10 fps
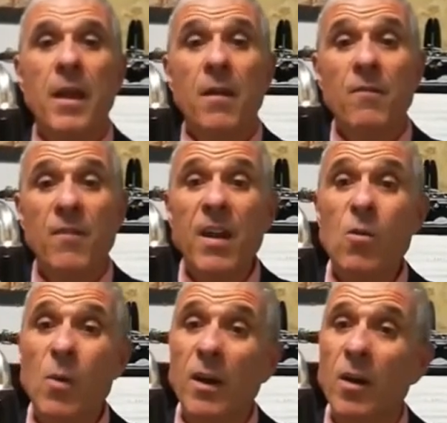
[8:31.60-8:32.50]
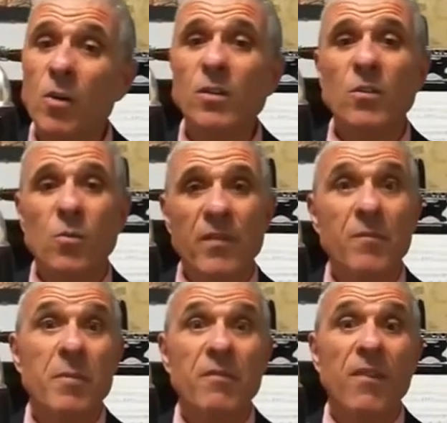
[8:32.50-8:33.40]
They were good with
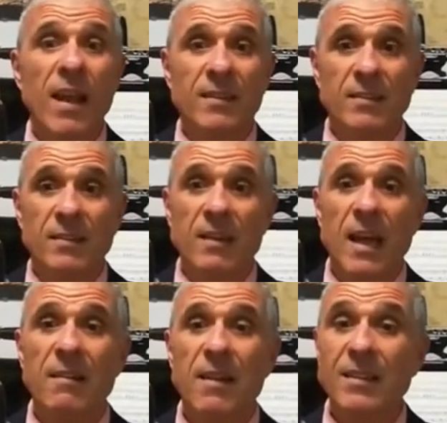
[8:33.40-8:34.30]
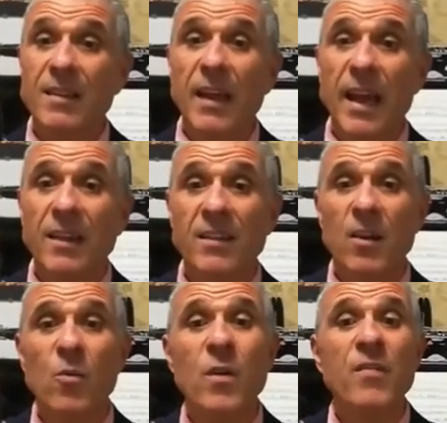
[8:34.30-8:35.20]
B flat clarinet and
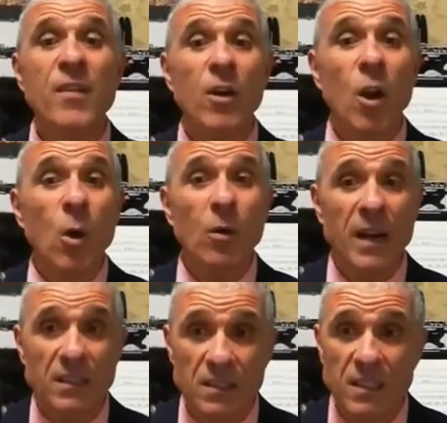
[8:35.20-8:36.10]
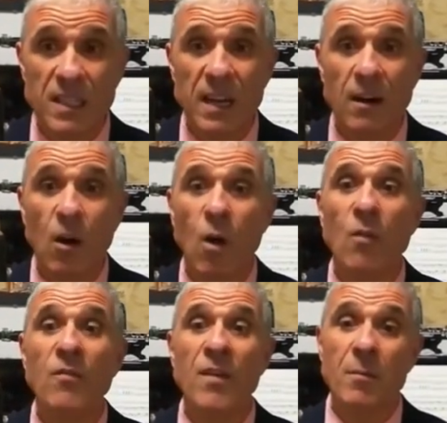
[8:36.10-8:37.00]
with low register
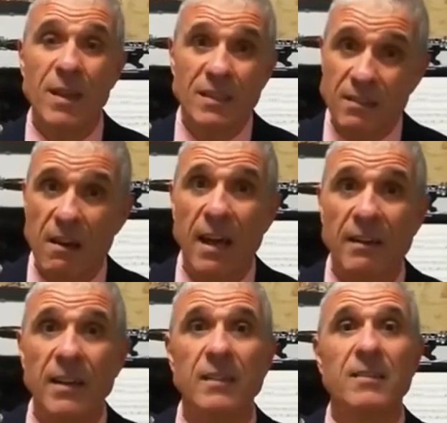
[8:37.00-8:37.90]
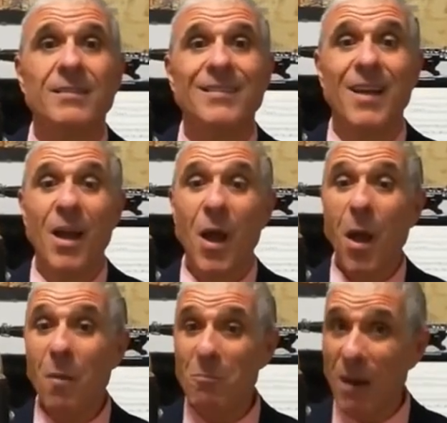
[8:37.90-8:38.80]
of the bass clarinet,
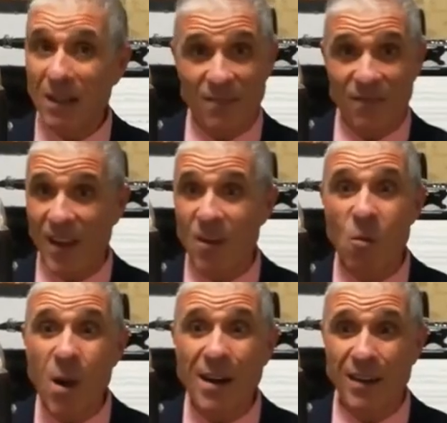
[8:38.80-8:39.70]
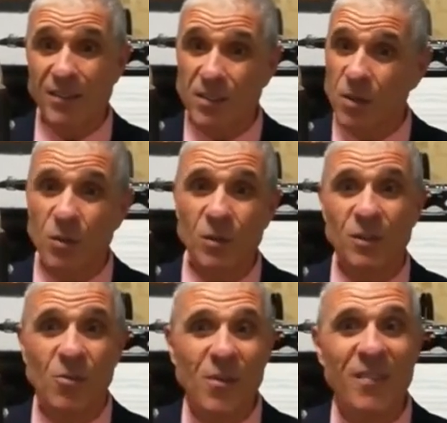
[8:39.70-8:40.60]
but they weren't
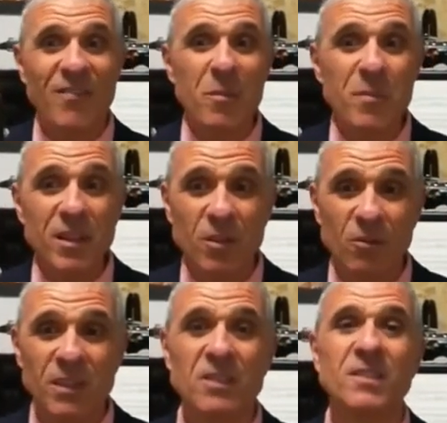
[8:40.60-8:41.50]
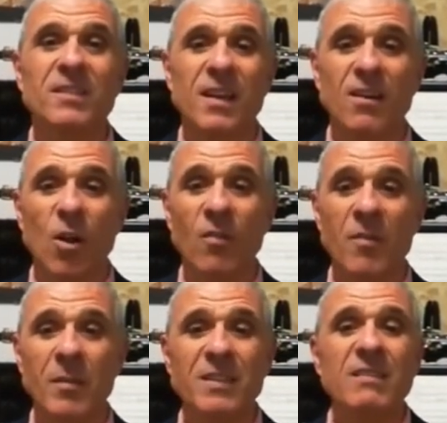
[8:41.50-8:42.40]
good with the medium register of the
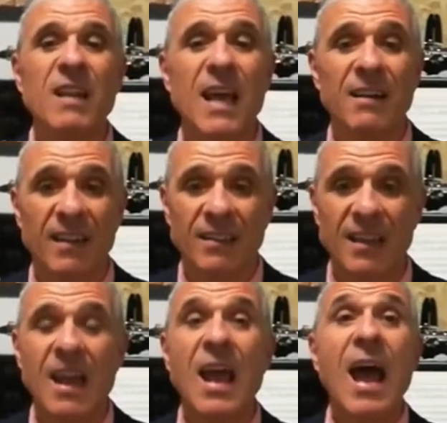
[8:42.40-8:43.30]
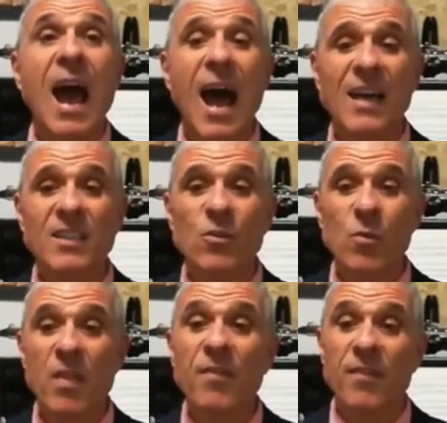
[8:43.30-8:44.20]
bass clarinet as
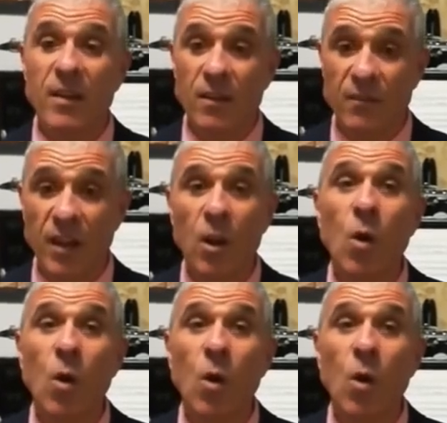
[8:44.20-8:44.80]
with the low